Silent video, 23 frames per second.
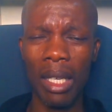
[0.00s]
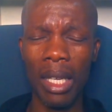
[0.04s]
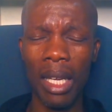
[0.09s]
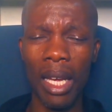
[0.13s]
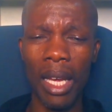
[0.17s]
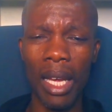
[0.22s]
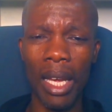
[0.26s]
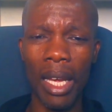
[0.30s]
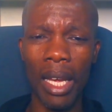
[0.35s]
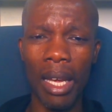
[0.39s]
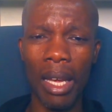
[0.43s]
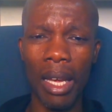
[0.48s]

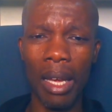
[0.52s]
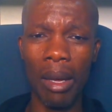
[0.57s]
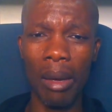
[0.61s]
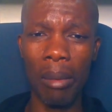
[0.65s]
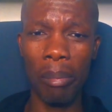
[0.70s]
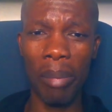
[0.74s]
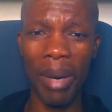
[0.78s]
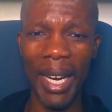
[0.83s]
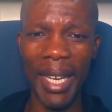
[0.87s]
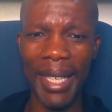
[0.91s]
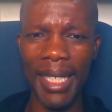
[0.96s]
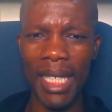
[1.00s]
uh,
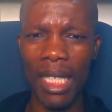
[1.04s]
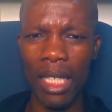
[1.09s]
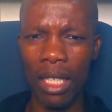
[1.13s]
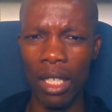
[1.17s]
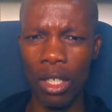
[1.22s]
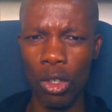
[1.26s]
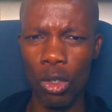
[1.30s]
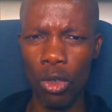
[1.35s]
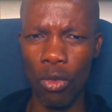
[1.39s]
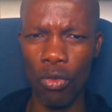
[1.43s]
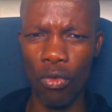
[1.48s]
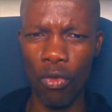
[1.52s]
party
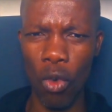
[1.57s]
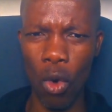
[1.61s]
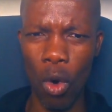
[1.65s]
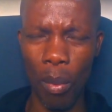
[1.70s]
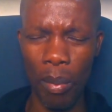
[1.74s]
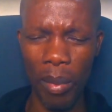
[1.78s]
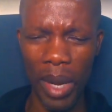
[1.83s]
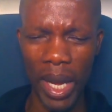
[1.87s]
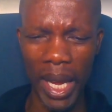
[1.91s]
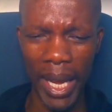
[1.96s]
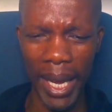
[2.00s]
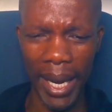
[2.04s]
to form
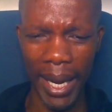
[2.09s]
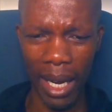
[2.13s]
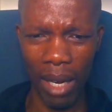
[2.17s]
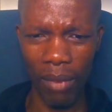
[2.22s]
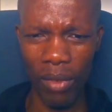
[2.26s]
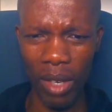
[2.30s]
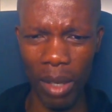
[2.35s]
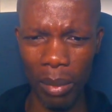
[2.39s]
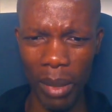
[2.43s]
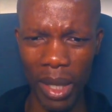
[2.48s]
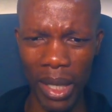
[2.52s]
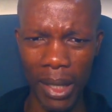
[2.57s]
a
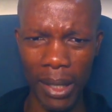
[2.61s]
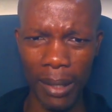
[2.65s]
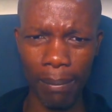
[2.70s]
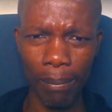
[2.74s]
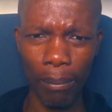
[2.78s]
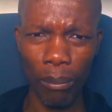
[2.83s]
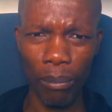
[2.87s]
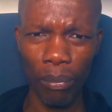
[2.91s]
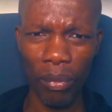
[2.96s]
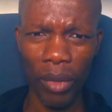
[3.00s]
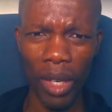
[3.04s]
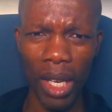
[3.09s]
government.
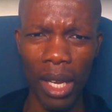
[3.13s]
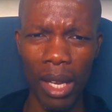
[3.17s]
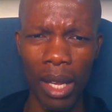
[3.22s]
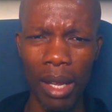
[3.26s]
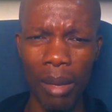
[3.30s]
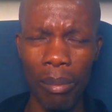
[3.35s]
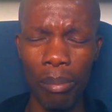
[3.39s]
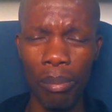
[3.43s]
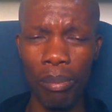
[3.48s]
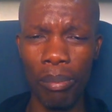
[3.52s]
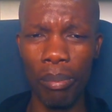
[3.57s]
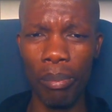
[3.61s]

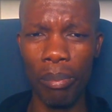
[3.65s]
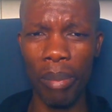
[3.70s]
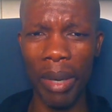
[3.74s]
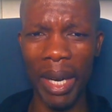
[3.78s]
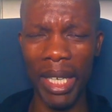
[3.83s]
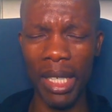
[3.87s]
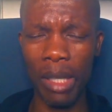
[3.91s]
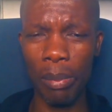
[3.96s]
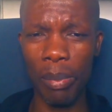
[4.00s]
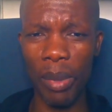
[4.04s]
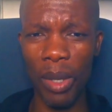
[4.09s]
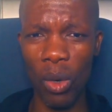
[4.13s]

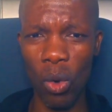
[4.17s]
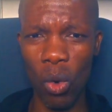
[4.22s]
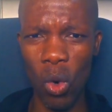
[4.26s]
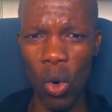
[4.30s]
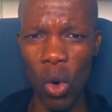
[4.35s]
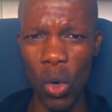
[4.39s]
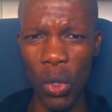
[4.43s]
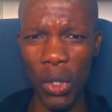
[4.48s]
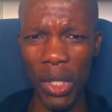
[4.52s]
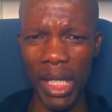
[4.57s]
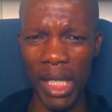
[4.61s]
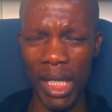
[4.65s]
But
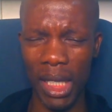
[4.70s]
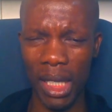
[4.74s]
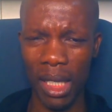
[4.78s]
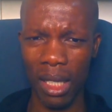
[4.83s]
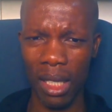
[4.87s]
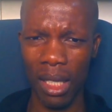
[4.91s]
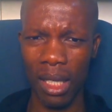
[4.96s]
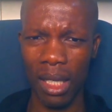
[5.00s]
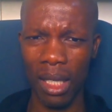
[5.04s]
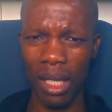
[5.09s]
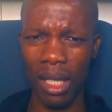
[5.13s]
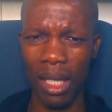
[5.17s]
because
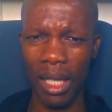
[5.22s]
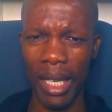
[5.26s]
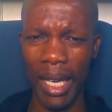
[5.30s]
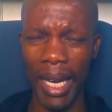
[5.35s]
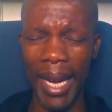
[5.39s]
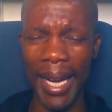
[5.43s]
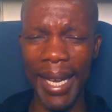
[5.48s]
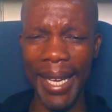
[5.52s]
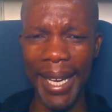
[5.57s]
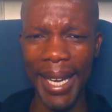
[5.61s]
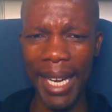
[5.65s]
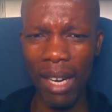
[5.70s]

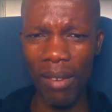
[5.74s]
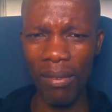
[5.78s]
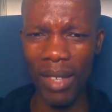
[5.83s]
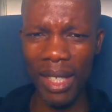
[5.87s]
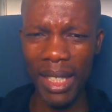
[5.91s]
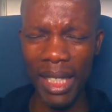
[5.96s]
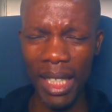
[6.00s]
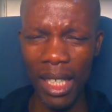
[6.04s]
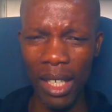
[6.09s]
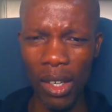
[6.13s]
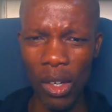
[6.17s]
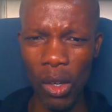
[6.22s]
I
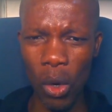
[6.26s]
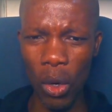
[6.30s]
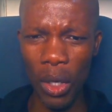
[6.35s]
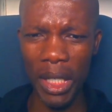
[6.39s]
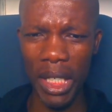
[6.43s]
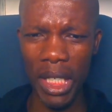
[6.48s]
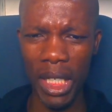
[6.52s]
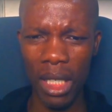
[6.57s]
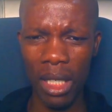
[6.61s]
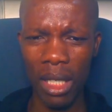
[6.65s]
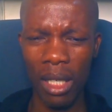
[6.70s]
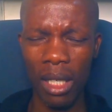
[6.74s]
covered a
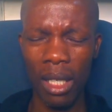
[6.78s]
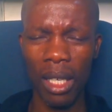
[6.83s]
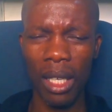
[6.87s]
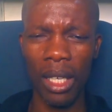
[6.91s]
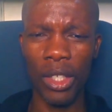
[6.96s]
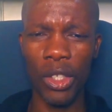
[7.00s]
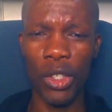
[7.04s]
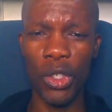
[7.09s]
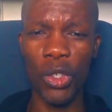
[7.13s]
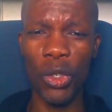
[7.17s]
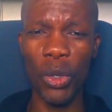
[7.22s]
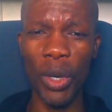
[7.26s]
lot uh,
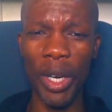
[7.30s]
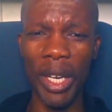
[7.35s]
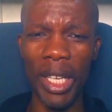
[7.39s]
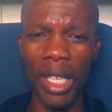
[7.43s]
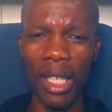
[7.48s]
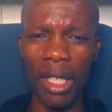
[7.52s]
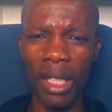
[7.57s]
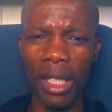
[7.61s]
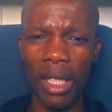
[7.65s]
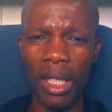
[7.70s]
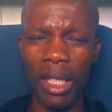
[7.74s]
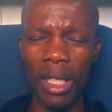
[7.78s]

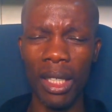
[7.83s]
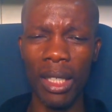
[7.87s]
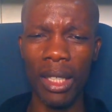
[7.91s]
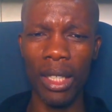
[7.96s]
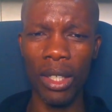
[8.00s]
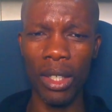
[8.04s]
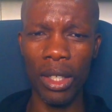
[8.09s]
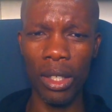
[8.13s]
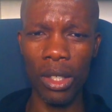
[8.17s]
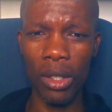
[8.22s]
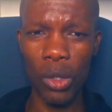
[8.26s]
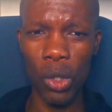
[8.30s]
during
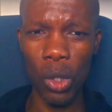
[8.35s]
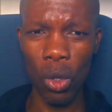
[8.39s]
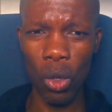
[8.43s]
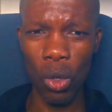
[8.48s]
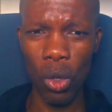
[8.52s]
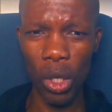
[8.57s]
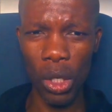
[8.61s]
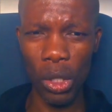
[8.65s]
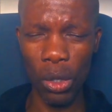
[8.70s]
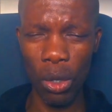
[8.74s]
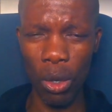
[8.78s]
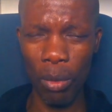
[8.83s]
the
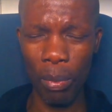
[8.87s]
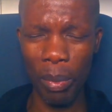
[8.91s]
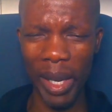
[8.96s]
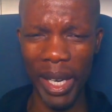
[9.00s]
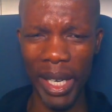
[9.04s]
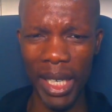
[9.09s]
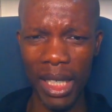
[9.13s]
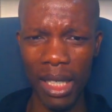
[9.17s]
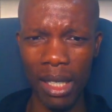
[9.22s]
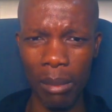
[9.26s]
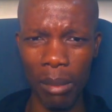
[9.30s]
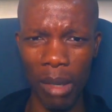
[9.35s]
so-called
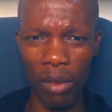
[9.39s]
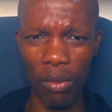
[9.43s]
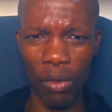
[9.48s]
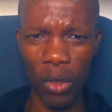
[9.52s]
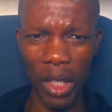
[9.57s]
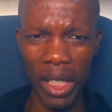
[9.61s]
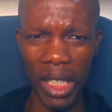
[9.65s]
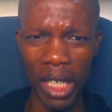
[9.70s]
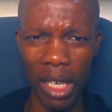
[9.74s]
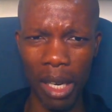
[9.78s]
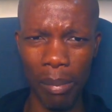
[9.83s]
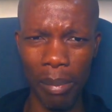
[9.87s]
Operation
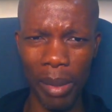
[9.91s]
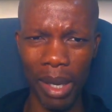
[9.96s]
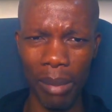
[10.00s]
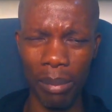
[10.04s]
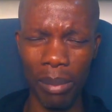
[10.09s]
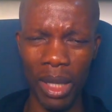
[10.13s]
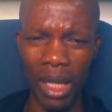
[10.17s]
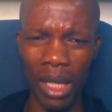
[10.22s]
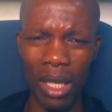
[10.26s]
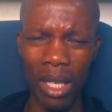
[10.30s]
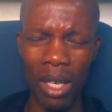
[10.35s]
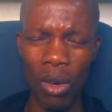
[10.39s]
Mavotera
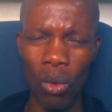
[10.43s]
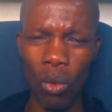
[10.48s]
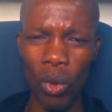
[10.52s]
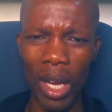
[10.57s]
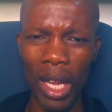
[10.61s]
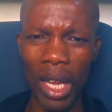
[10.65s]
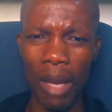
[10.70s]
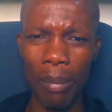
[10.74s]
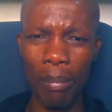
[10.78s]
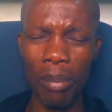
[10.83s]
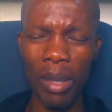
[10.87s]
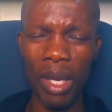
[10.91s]
Papi,
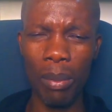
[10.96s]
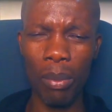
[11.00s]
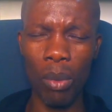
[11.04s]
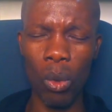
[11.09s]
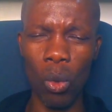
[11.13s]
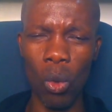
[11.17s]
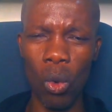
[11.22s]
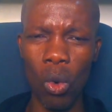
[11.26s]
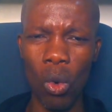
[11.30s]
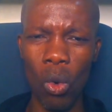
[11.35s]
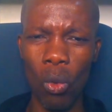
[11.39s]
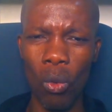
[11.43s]
where
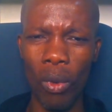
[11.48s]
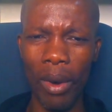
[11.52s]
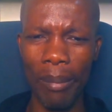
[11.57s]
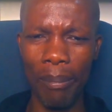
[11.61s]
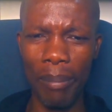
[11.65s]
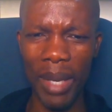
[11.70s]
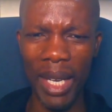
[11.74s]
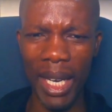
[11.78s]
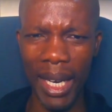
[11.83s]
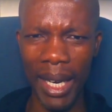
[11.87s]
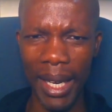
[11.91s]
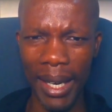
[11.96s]
people were
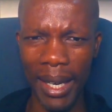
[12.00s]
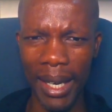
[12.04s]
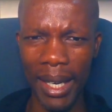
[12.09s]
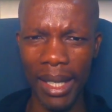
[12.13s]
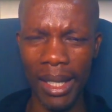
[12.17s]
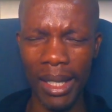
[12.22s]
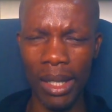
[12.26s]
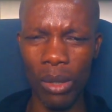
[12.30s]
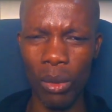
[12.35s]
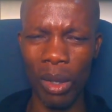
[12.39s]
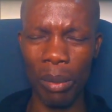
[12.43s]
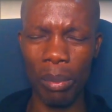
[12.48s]
being
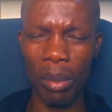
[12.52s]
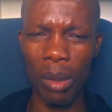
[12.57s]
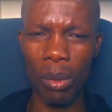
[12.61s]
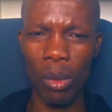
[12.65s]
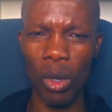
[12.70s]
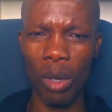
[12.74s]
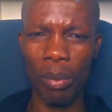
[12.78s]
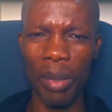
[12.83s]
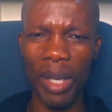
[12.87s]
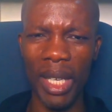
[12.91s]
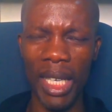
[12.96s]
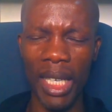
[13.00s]
harassed, where people
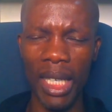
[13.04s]
were being